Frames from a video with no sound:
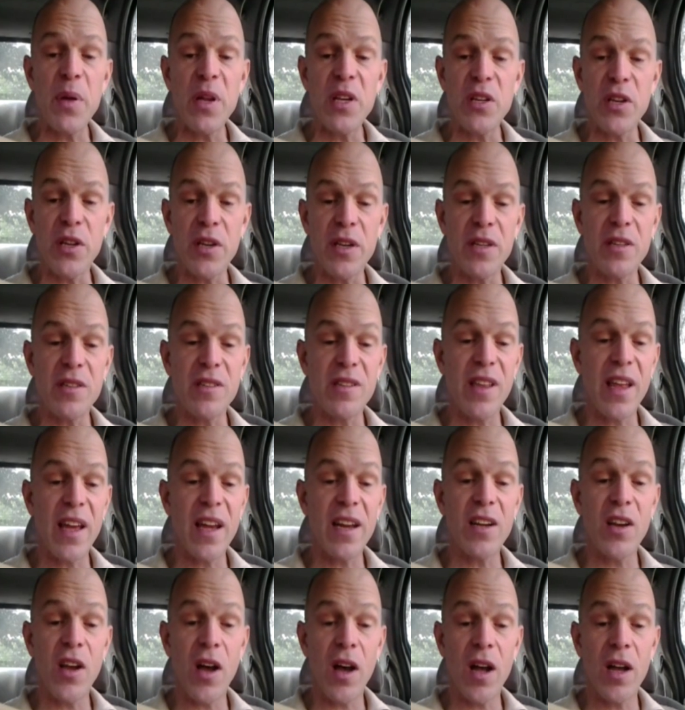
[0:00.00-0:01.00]
My opinion
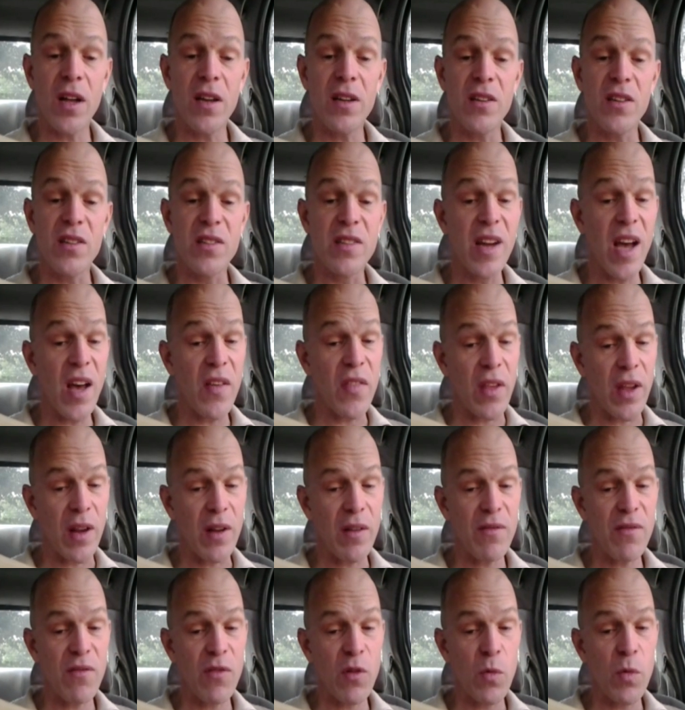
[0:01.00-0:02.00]
is that God does
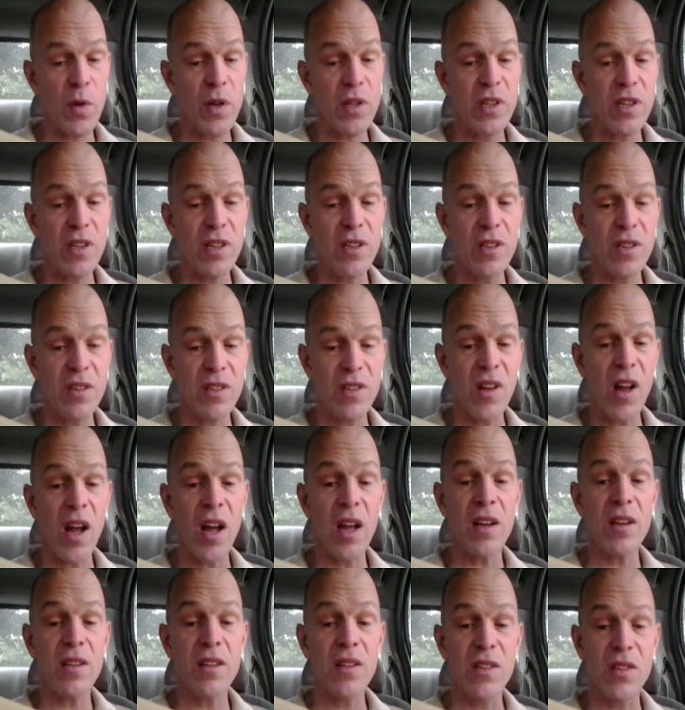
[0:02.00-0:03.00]
nothing for which he
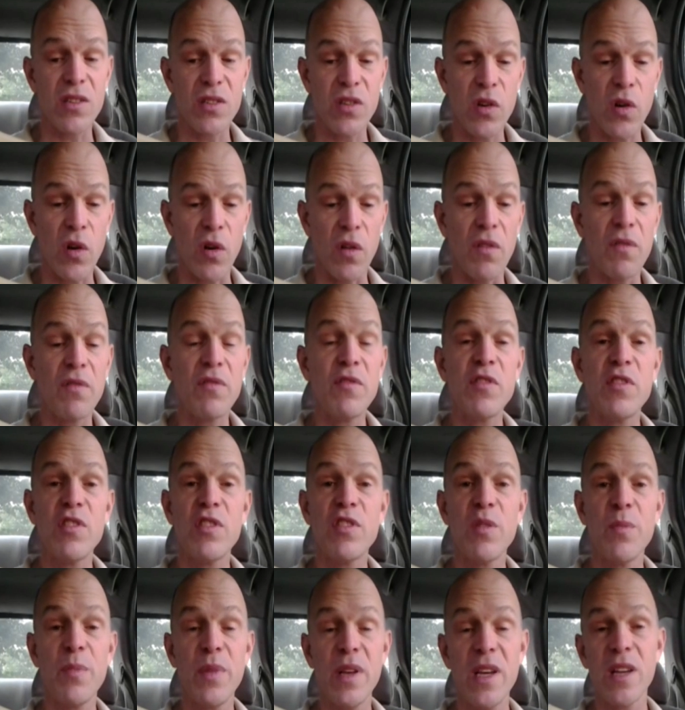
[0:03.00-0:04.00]
does not
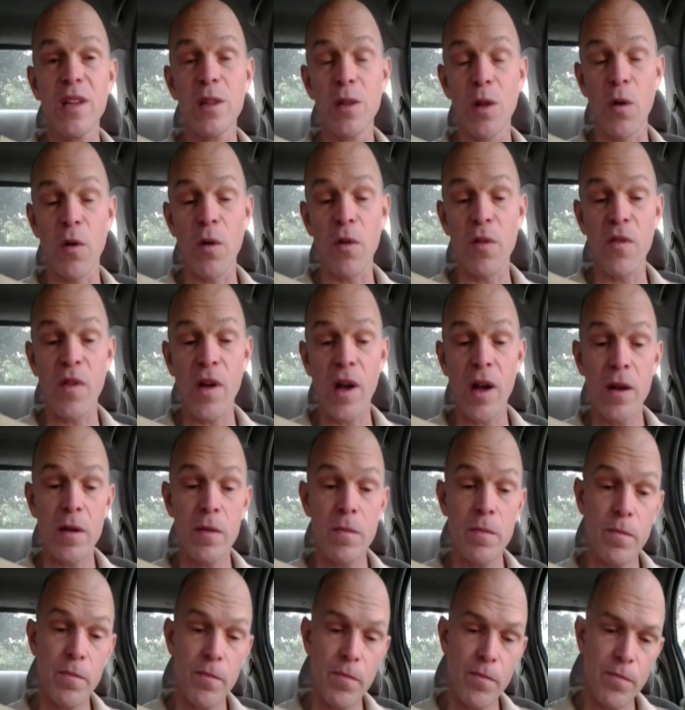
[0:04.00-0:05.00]
deserve to be
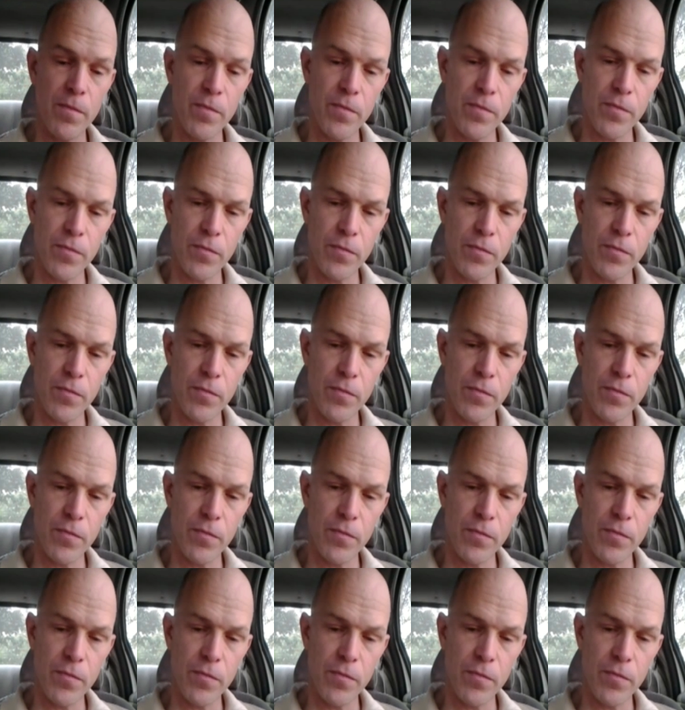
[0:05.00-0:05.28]
glorified.